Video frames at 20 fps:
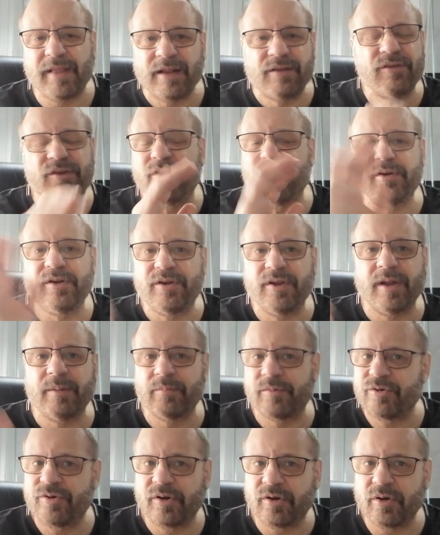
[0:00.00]
That's the only
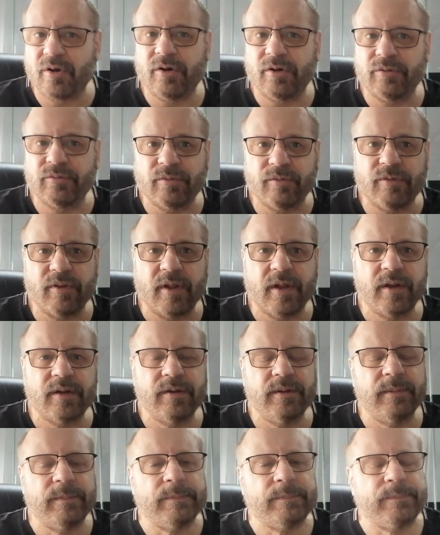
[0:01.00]
time when she called was that.